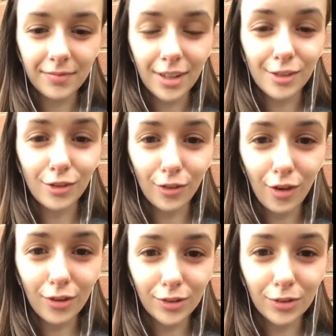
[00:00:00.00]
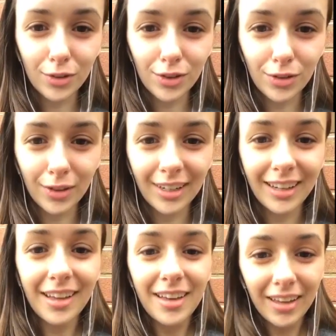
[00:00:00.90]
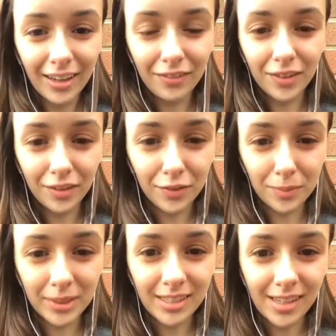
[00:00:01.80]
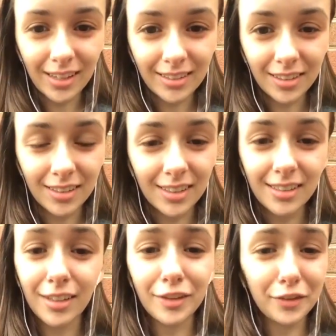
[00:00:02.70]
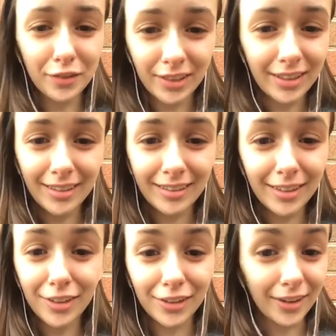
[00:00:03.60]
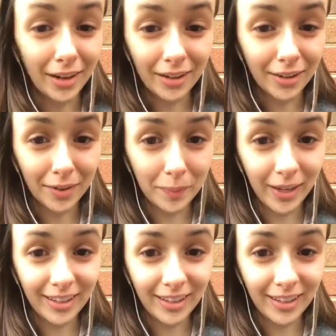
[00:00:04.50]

So long story short, even if you miss the SATs and you really think you're not gonna make